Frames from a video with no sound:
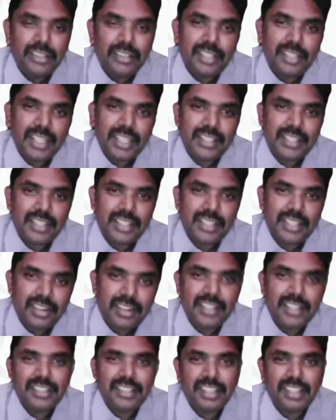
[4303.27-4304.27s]
threats and
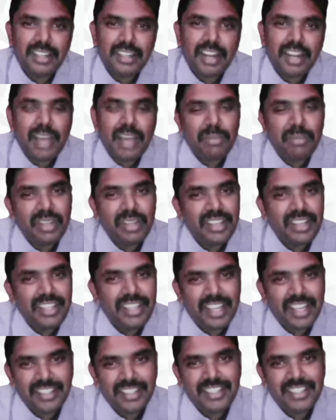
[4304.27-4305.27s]
risks that are happening in
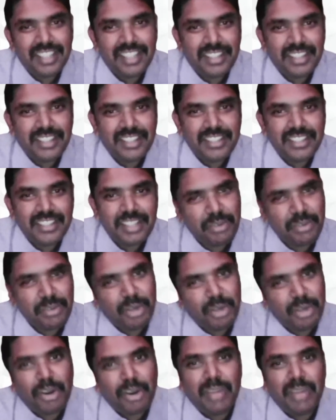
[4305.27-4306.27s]
the other sectors that we
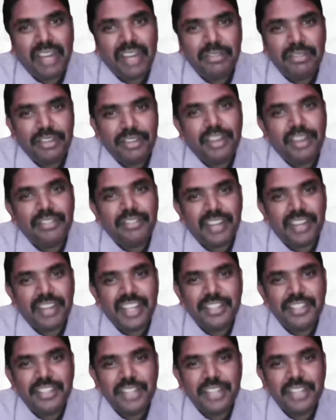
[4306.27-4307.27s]
are all mindful of,
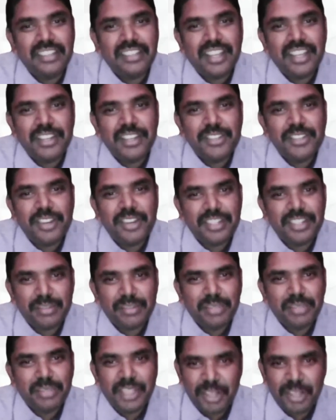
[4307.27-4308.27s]
right? So healthcare is not
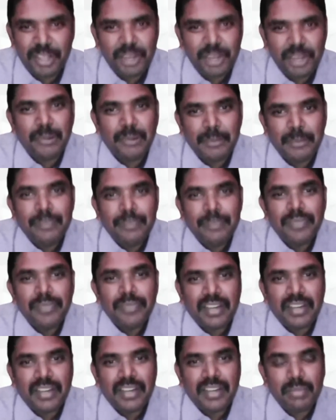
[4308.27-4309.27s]
something new,
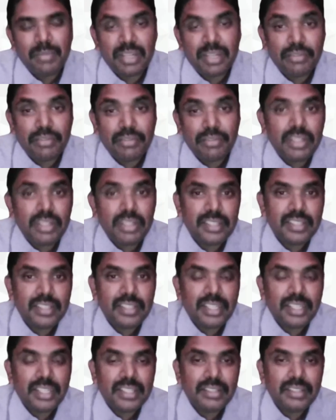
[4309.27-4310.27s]
right? But of course,
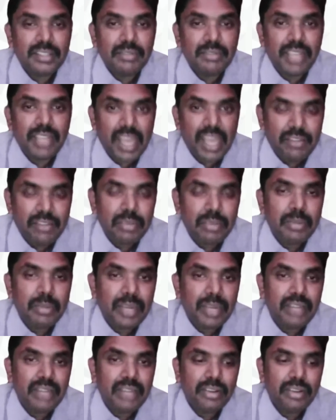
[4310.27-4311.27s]
it's we have to be
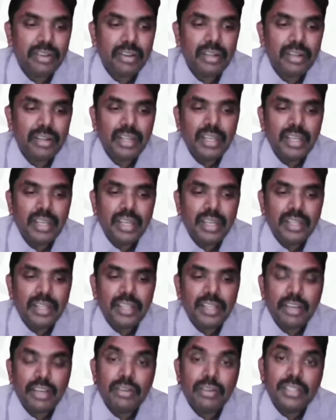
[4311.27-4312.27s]
mindful on
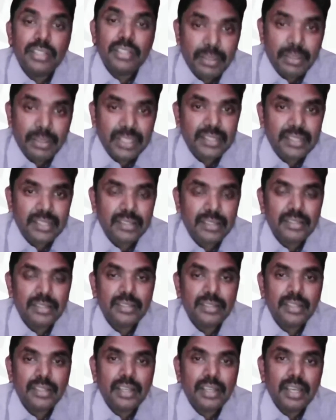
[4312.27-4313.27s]
the
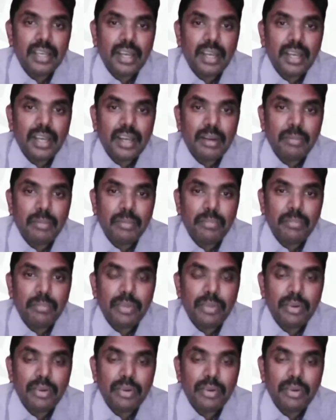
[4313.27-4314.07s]
consequences, and